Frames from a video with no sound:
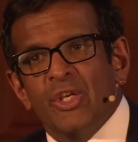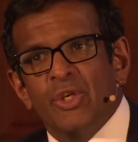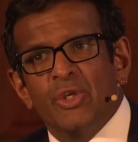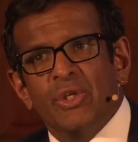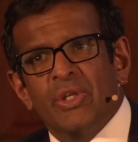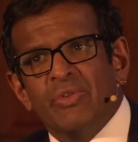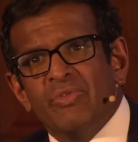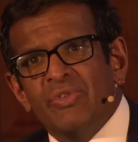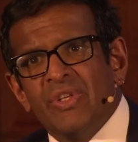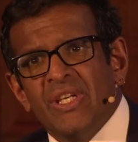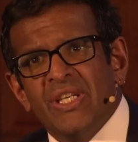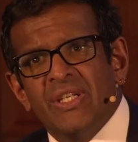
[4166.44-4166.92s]

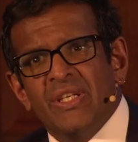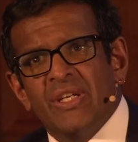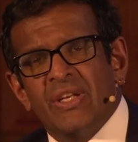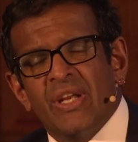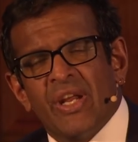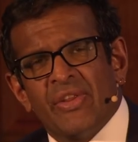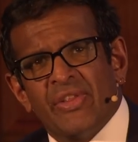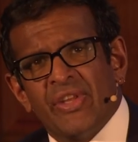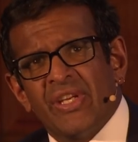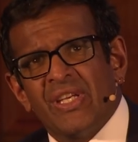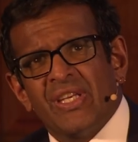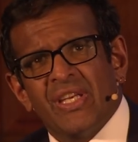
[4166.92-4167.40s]
you'd have needed,
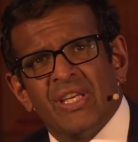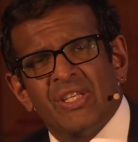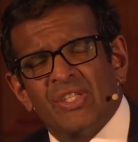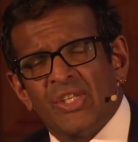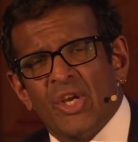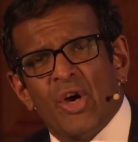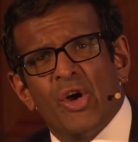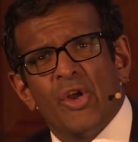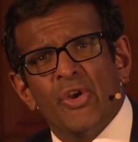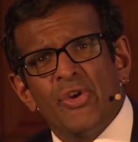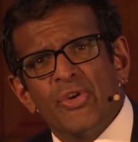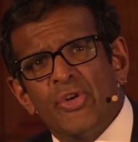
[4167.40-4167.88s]
I think it's
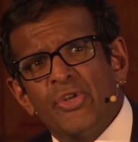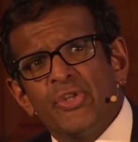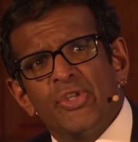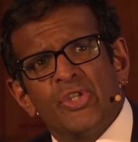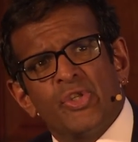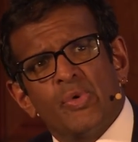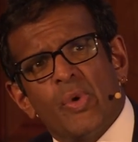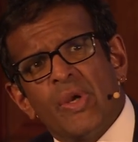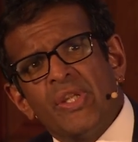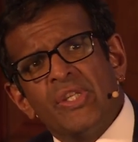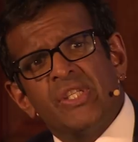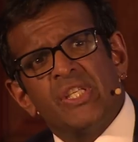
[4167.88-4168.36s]

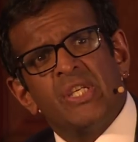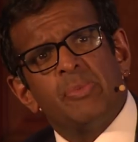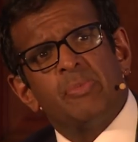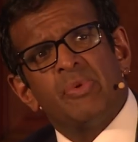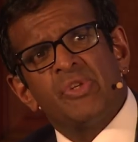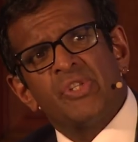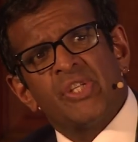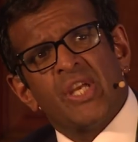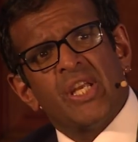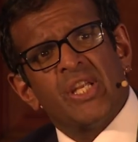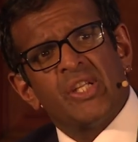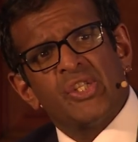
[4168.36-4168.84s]

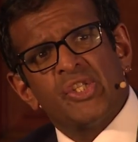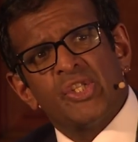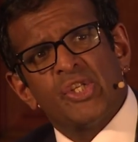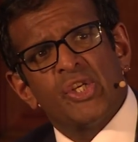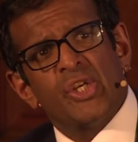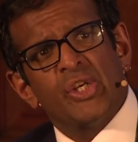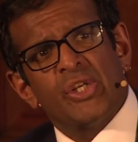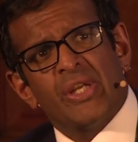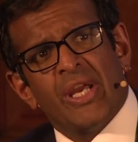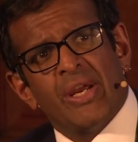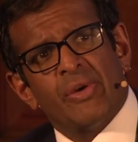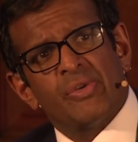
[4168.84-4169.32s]
120%
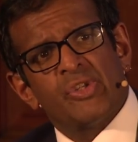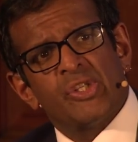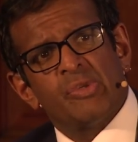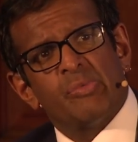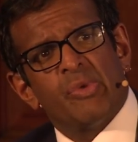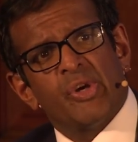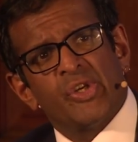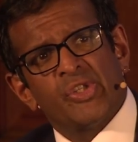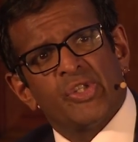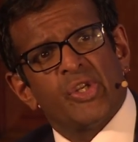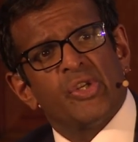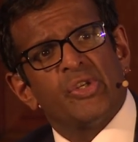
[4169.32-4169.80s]
turnout
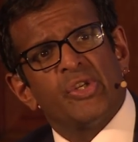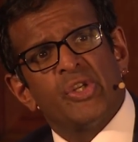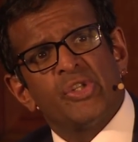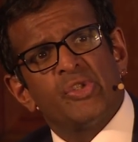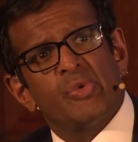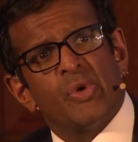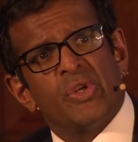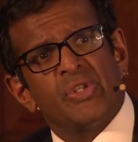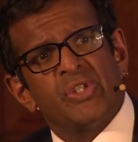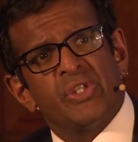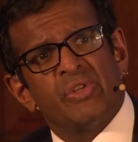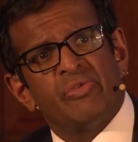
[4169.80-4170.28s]
amongst under
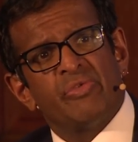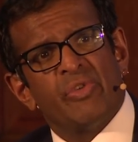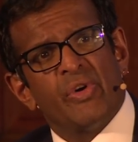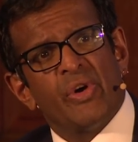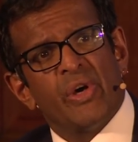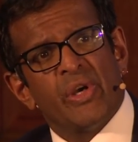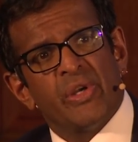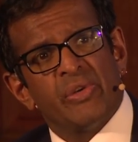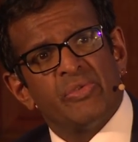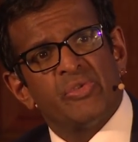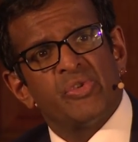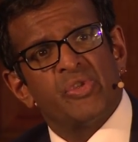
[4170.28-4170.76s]

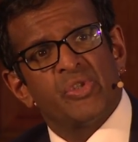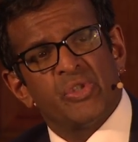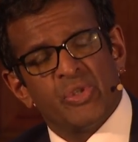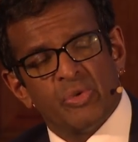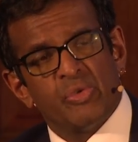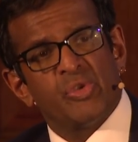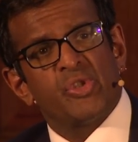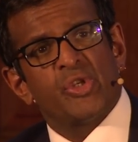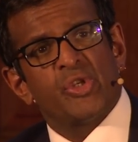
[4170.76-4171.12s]
25s to